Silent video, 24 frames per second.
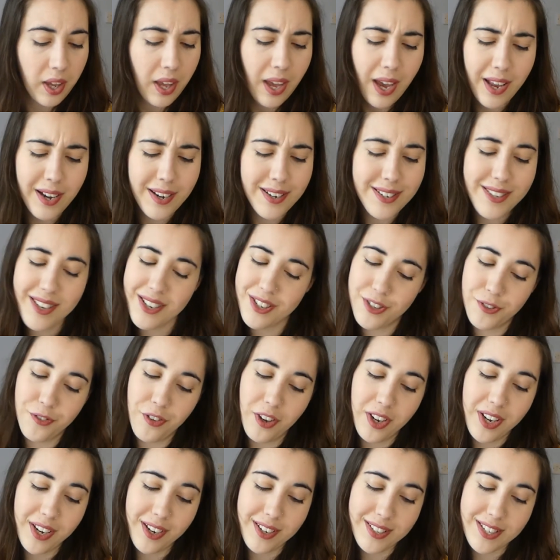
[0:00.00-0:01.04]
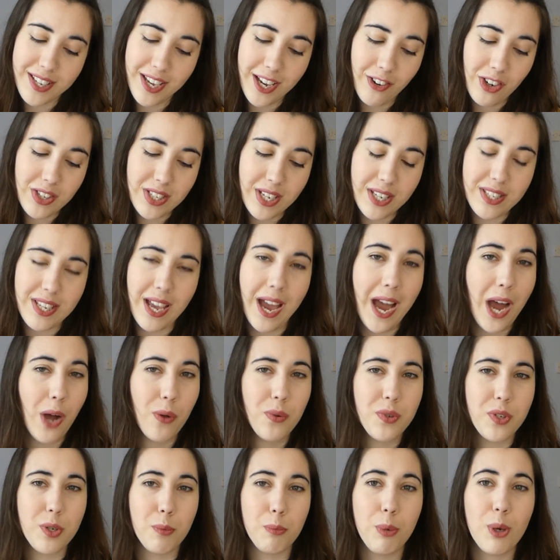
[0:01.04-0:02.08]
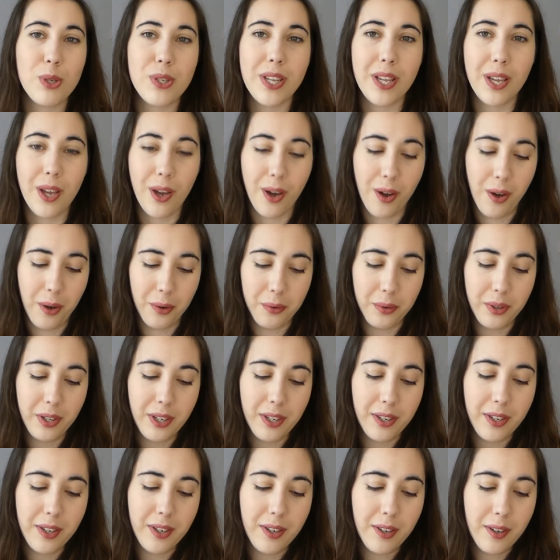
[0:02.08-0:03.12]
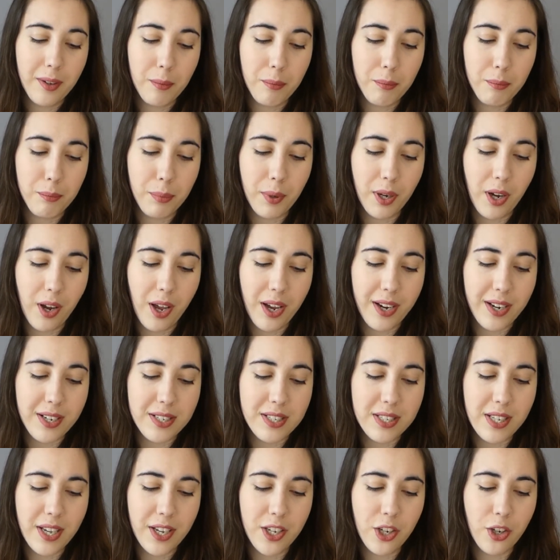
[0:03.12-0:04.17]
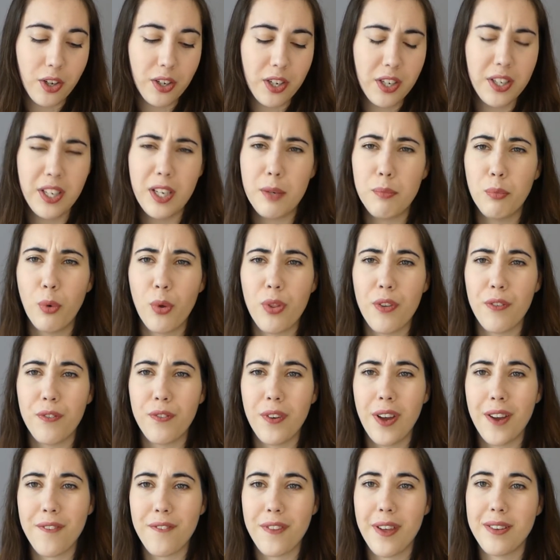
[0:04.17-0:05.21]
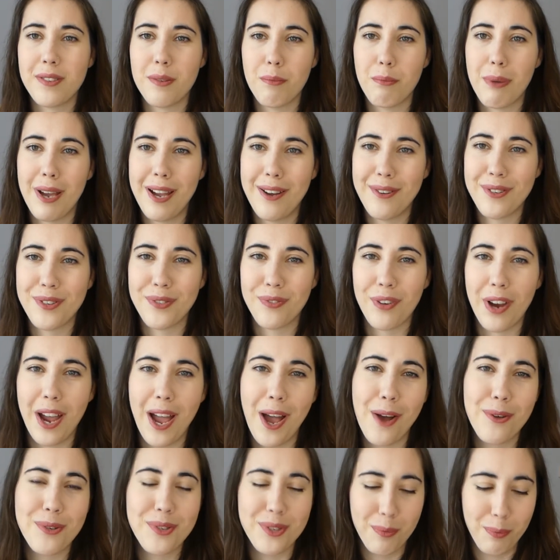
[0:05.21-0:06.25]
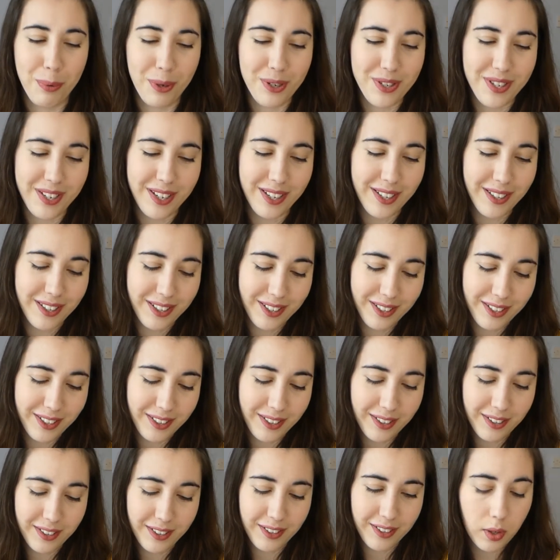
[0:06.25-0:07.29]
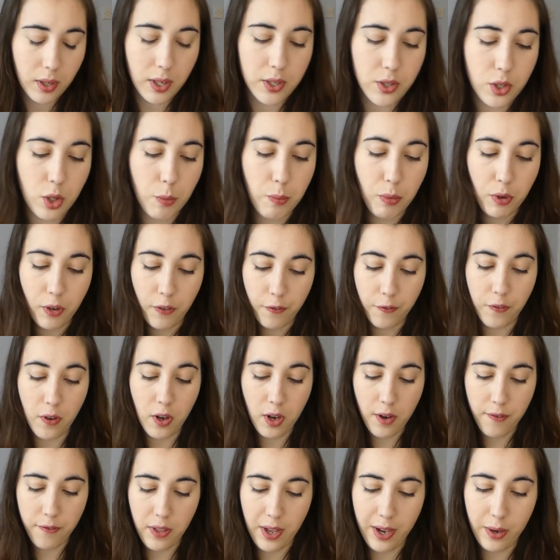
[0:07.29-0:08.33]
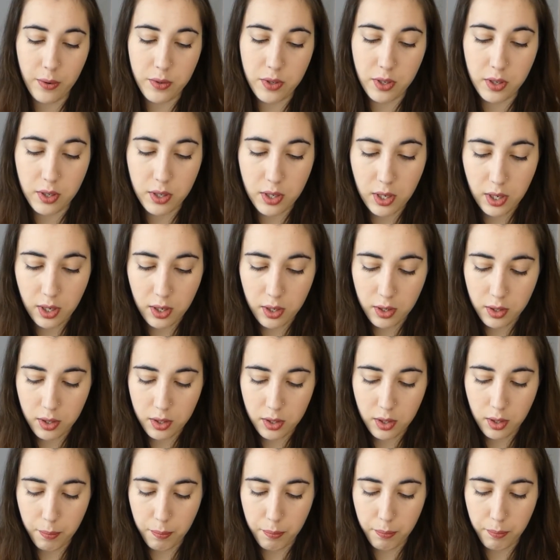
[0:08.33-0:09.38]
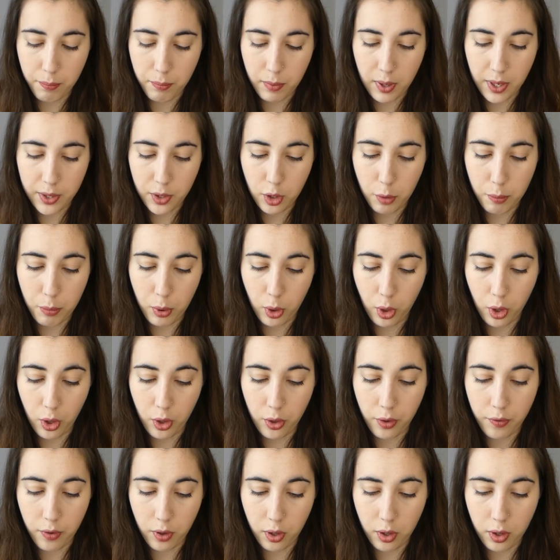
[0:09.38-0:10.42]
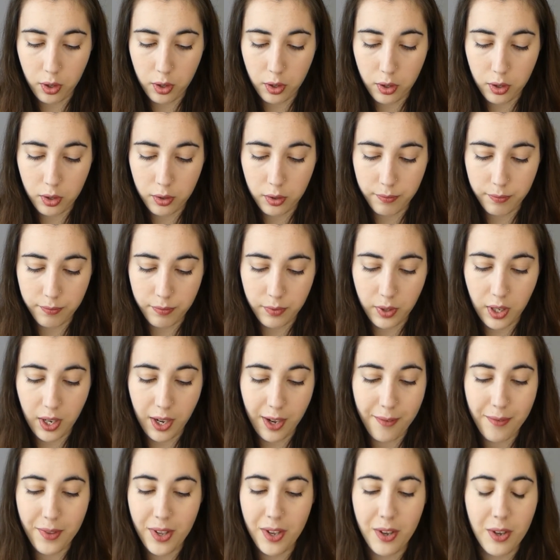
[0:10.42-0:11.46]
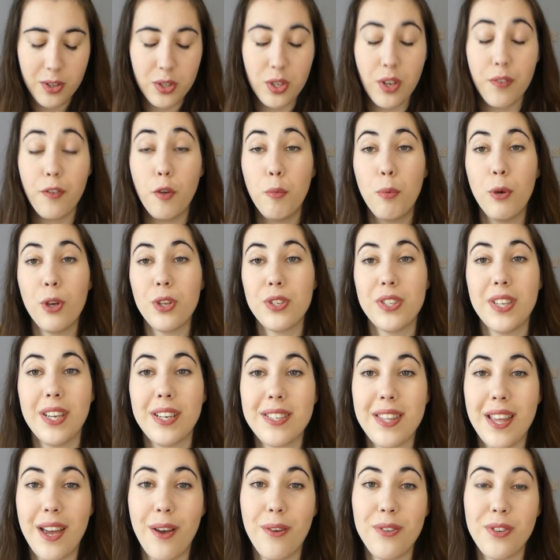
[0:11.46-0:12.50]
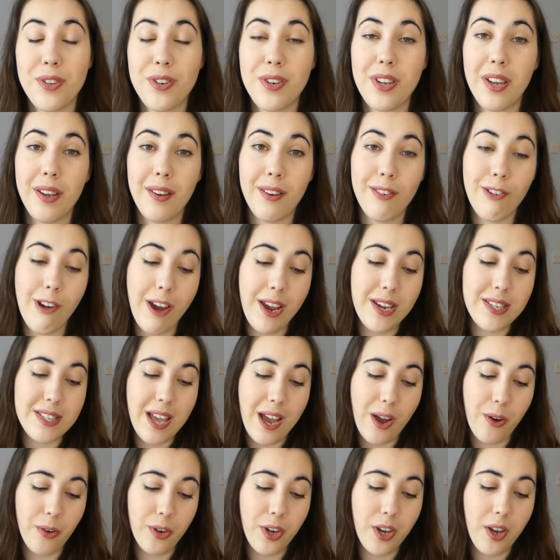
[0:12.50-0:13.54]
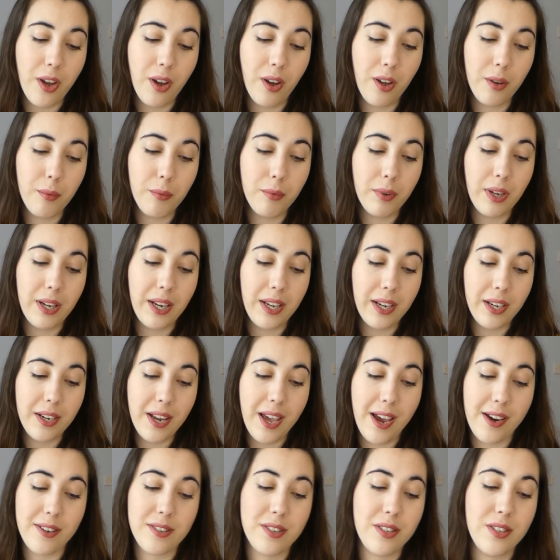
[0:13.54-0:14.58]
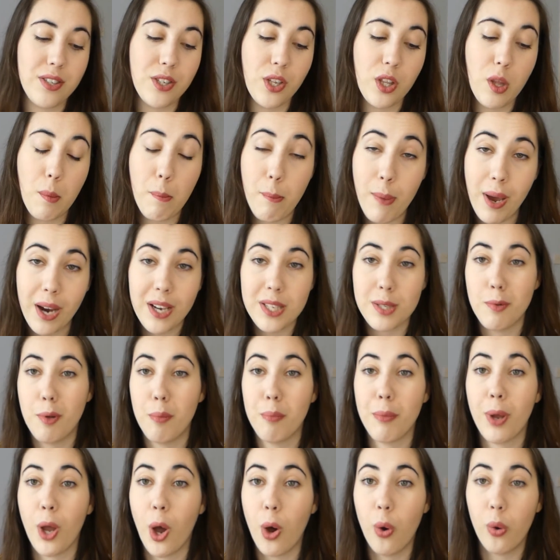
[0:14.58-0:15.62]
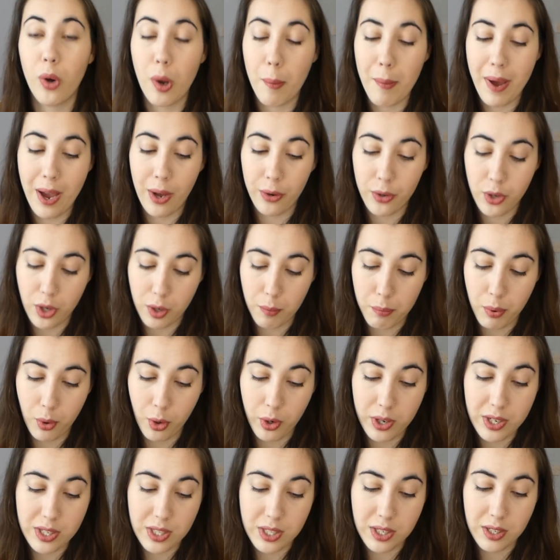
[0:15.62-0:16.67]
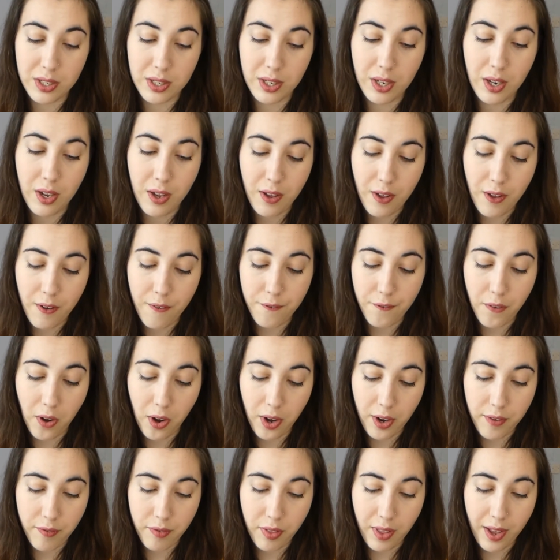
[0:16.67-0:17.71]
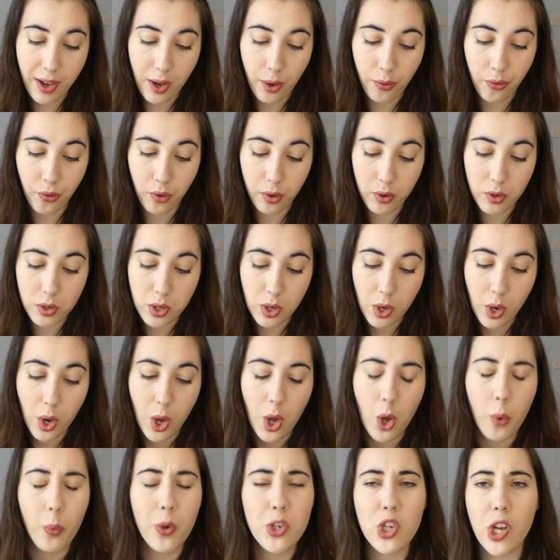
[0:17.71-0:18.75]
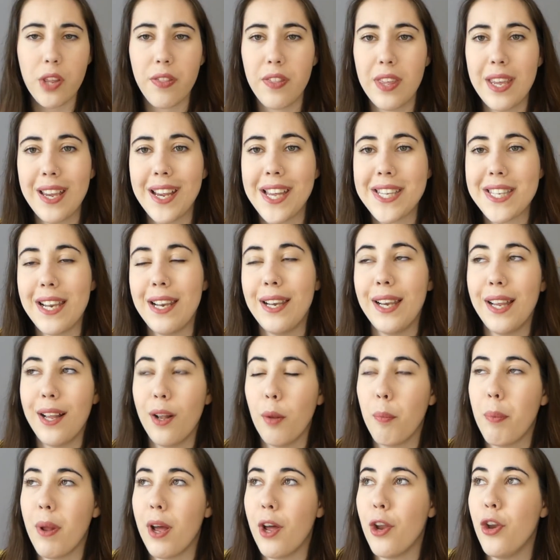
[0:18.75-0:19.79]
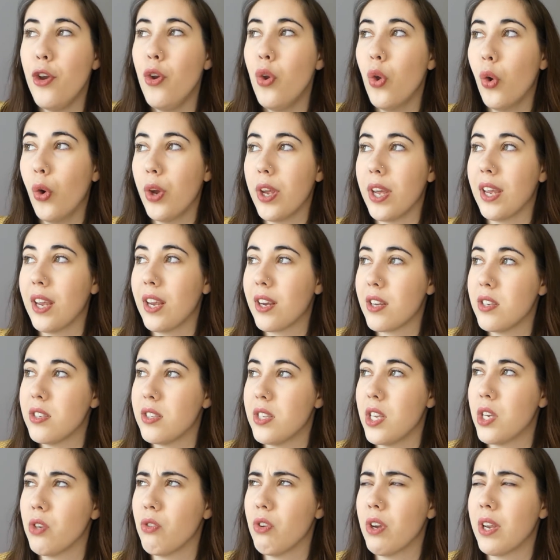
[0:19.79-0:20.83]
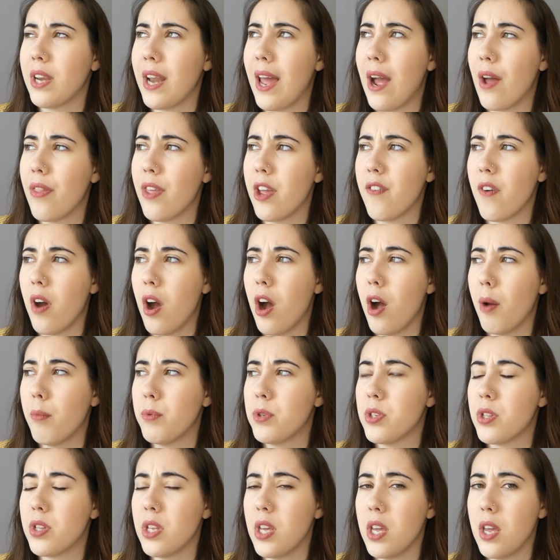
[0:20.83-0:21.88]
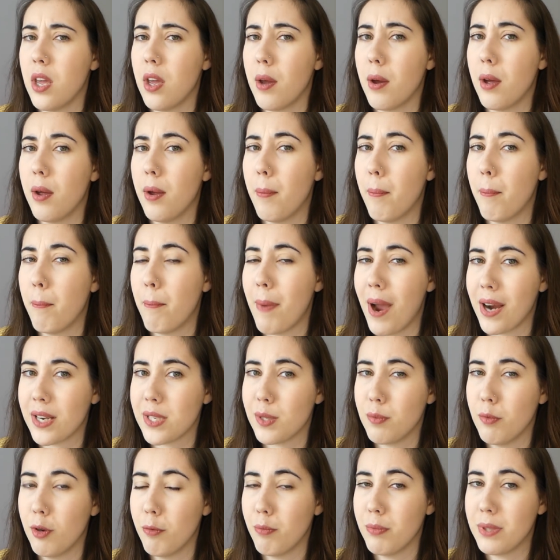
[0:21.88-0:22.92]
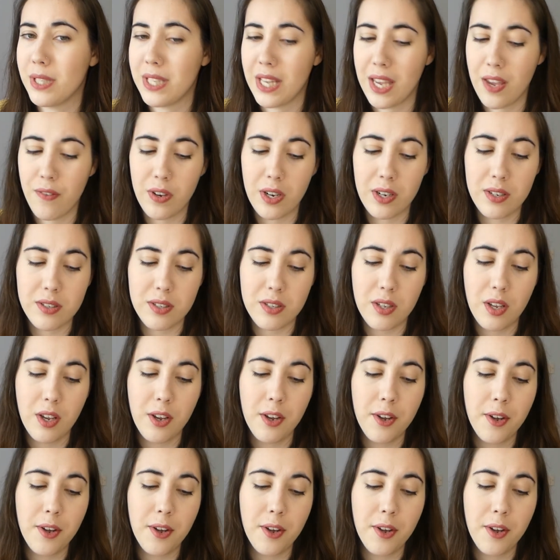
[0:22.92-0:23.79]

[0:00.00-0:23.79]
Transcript: And it's funny because here it says a house deposit goal. But like I say, you're going to need more than £5,000 for a house deposit. It lets you put 5,000 in. Does it let you put over? Yeah, so if you put 6,000, it greys out and you can't click next. So the maximum goal amount you can put is 5,000, which I think is a little bit annoying considering now they've upped the maximum savings